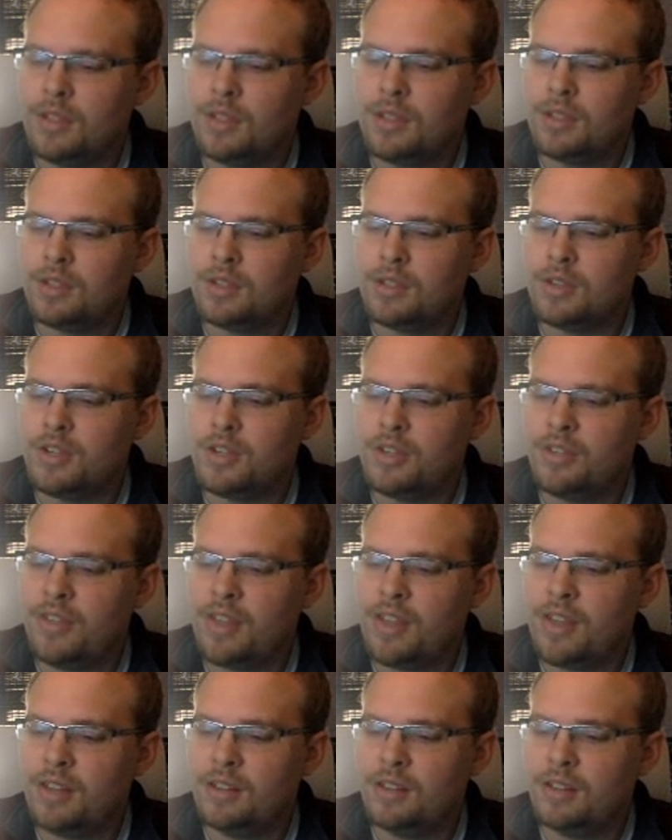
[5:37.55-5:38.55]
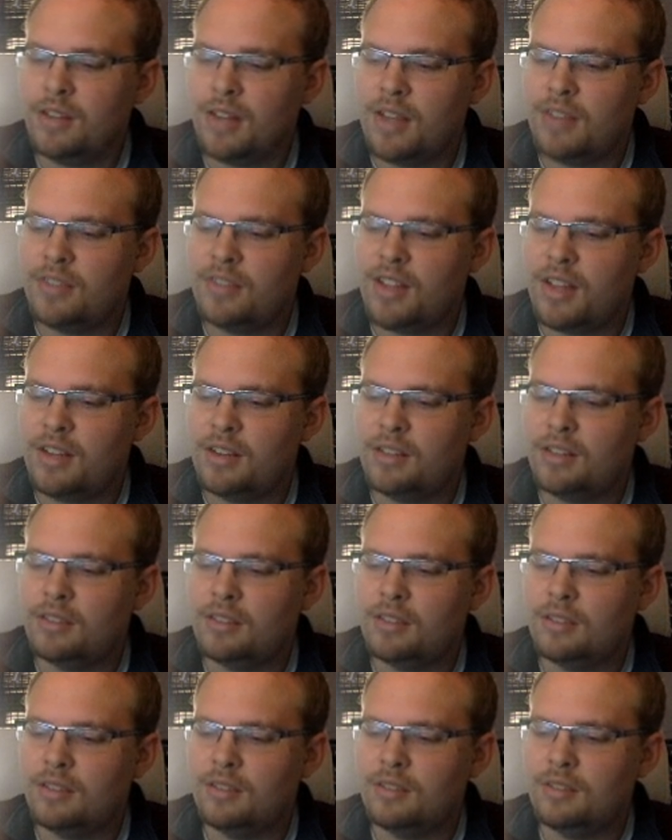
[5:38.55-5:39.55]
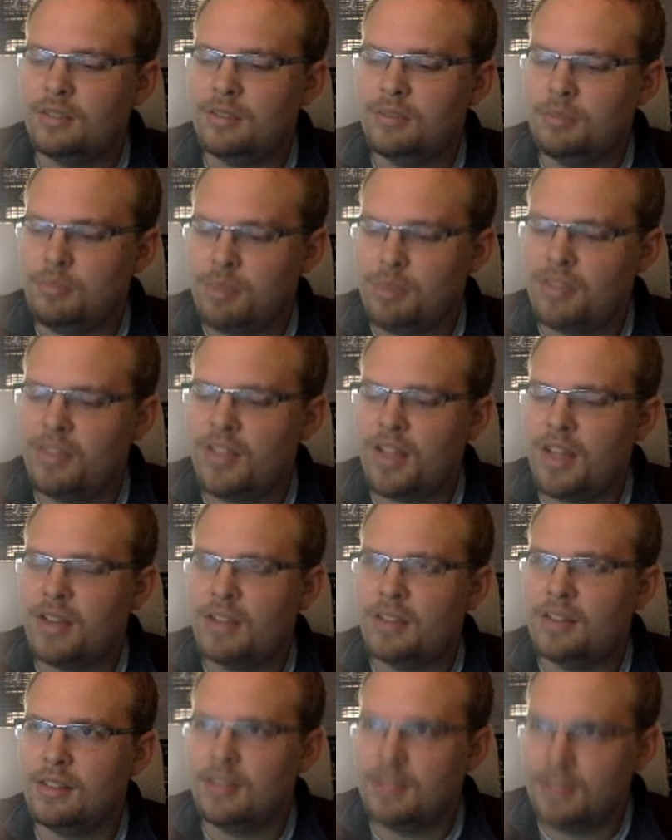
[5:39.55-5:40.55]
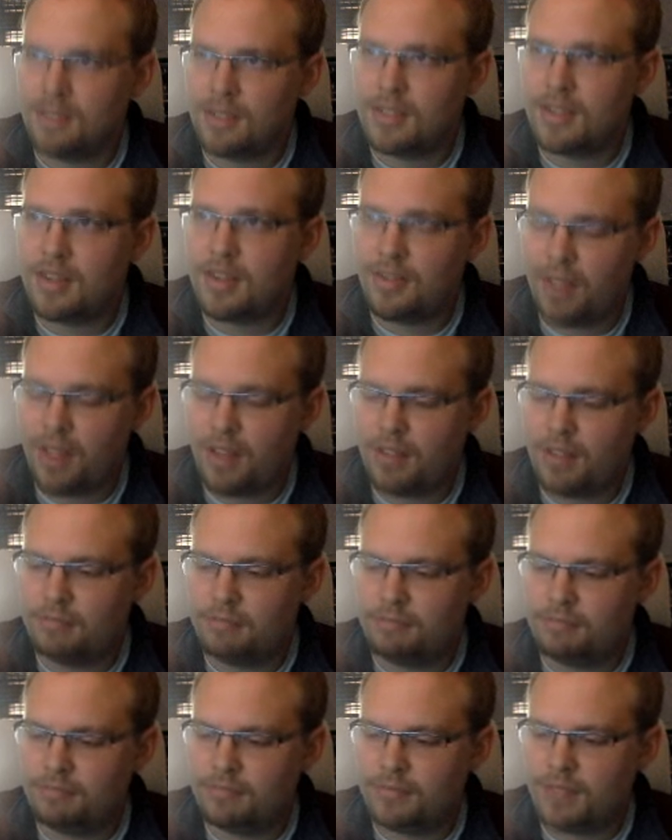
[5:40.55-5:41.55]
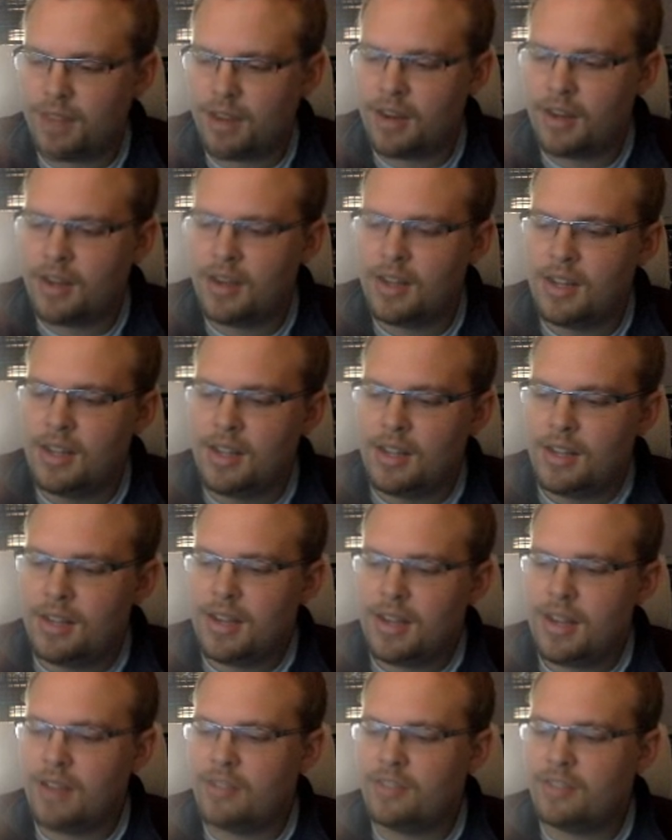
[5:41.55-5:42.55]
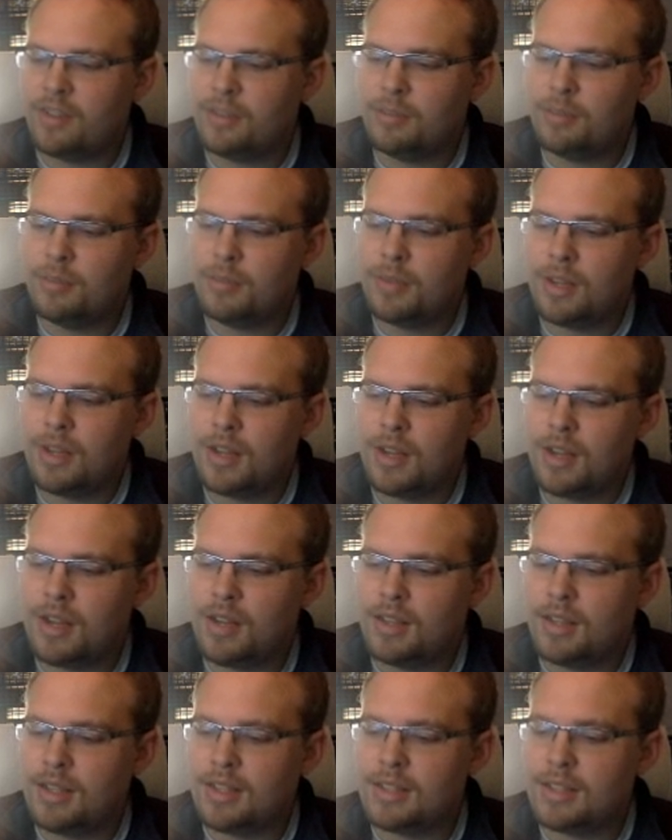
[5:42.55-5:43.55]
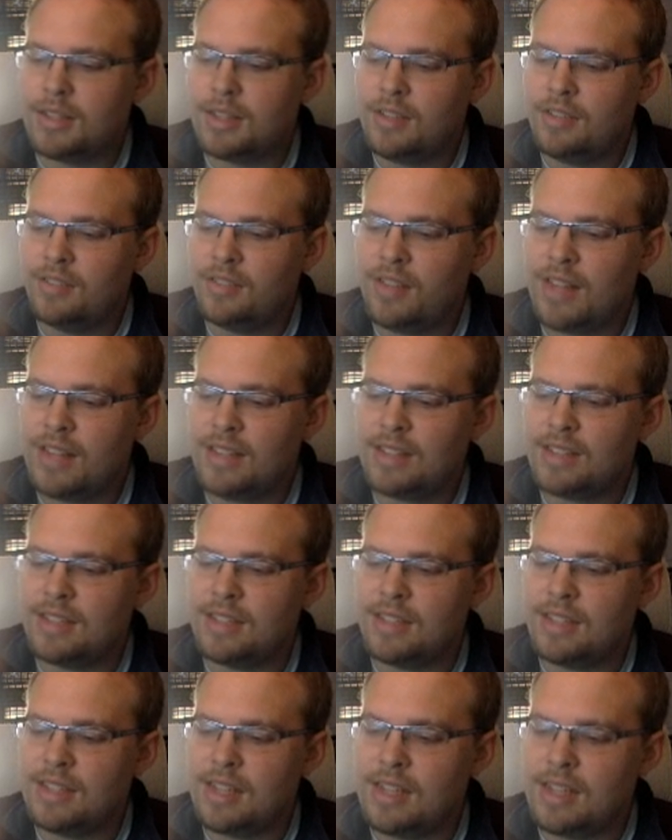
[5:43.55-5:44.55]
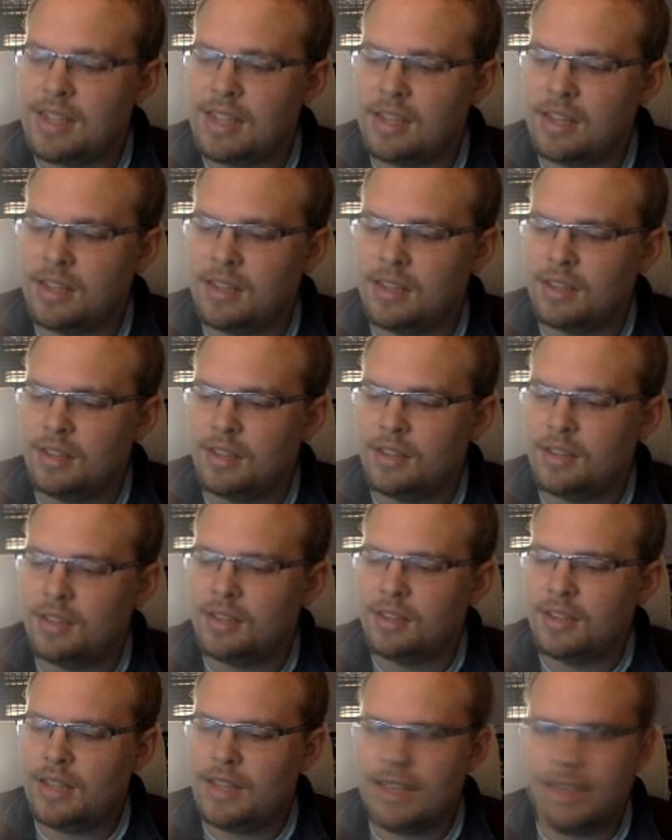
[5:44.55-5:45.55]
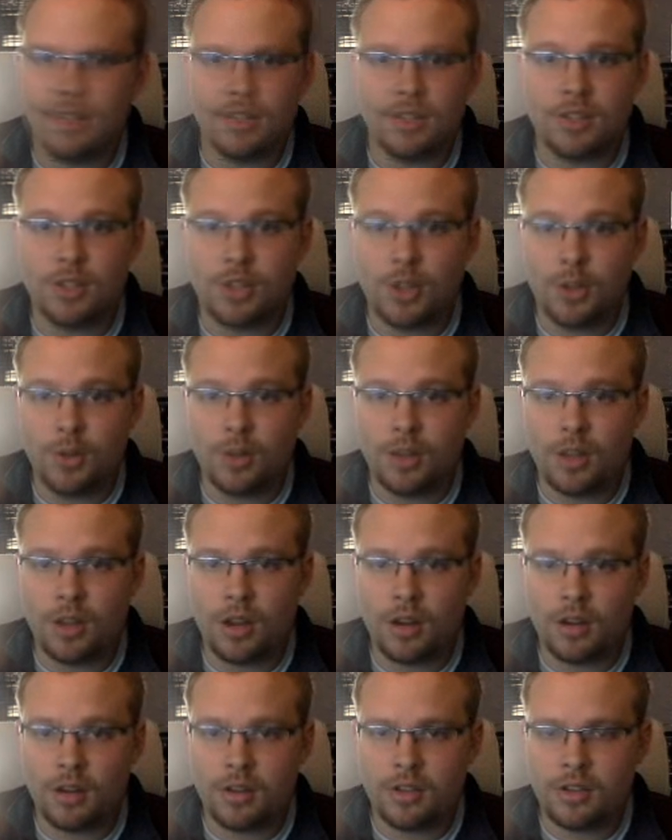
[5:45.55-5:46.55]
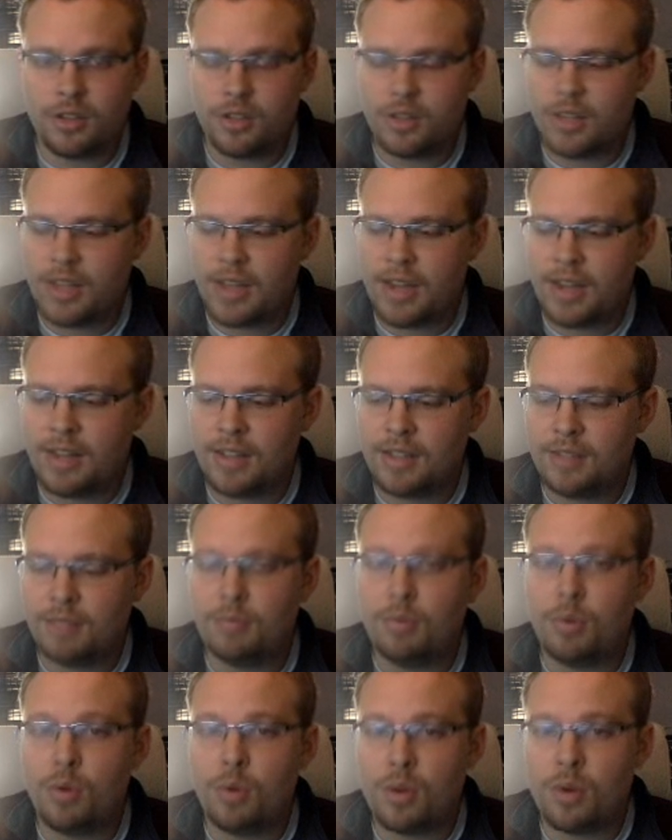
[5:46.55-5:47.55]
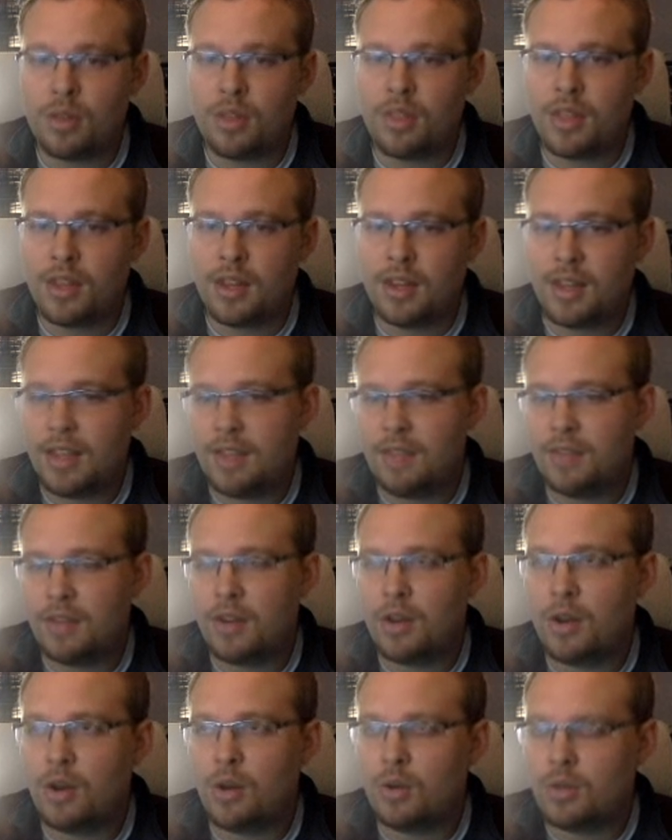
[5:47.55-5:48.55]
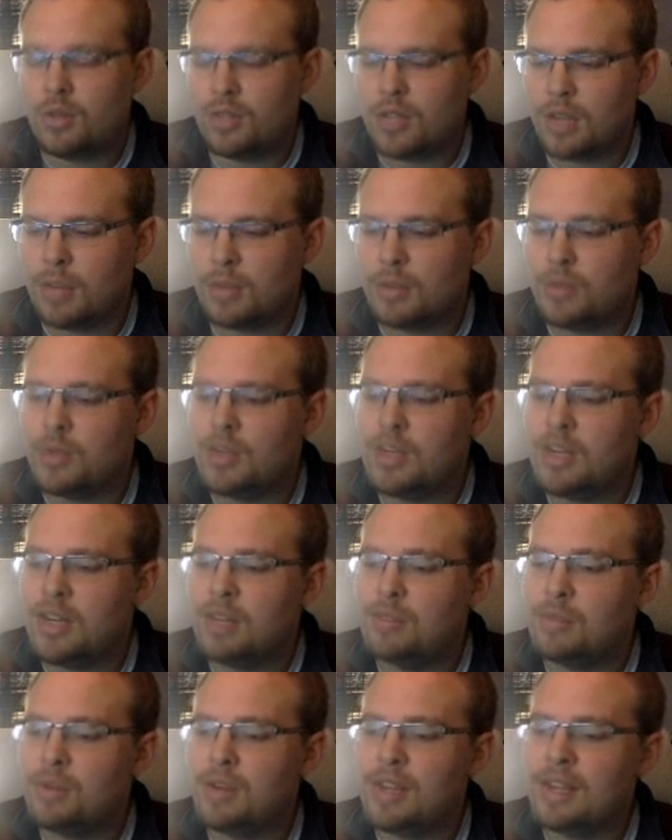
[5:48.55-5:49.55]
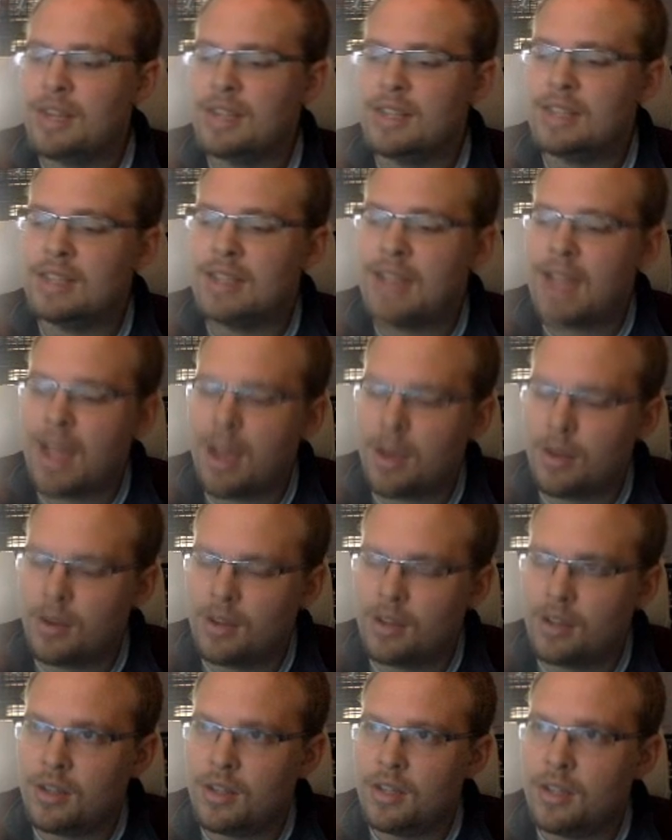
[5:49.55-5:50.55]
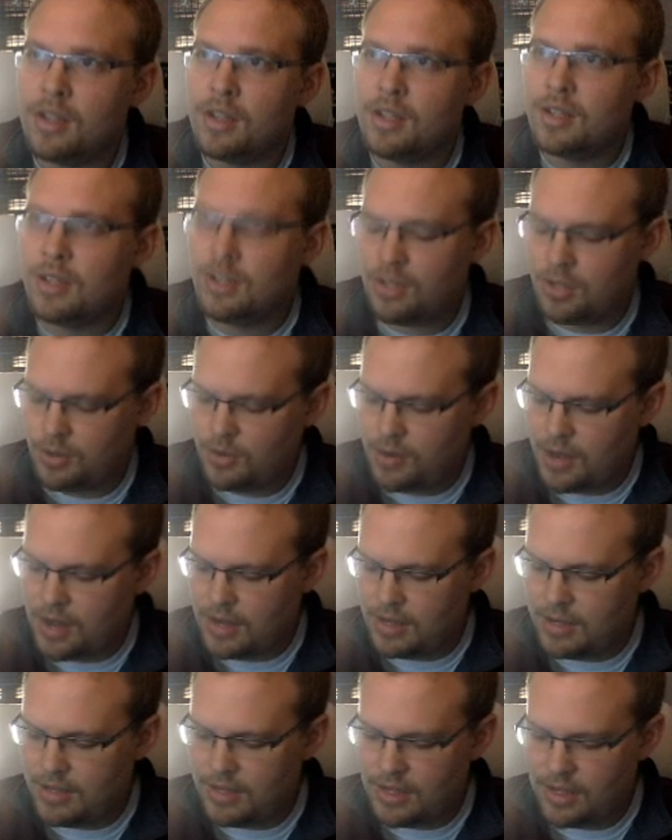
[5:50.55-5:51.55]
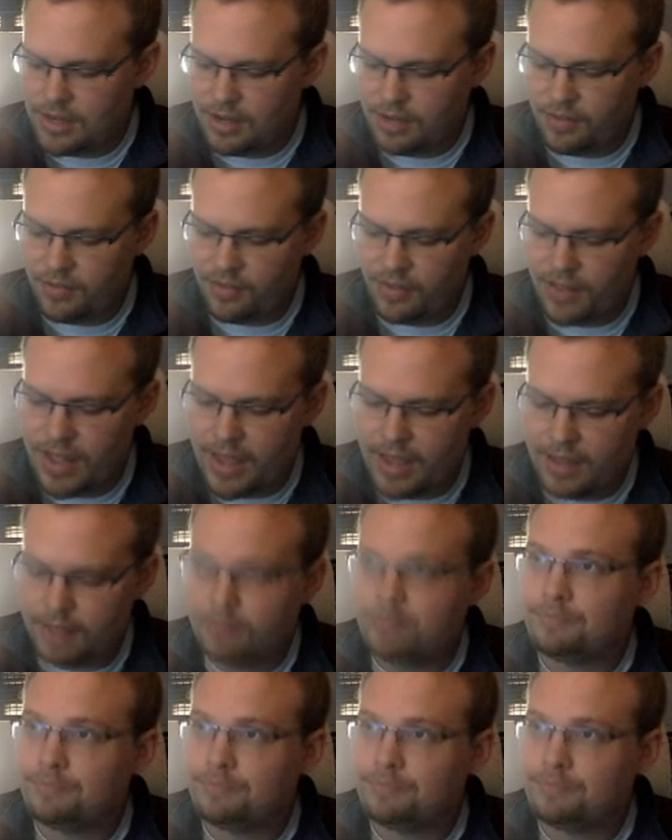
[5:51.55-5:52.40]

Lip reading: So G flat, A flat, B flat, C flat. All right. Now from this C flat to D is too large. That is more than even a whole step. So we need to bring it down to a D flat.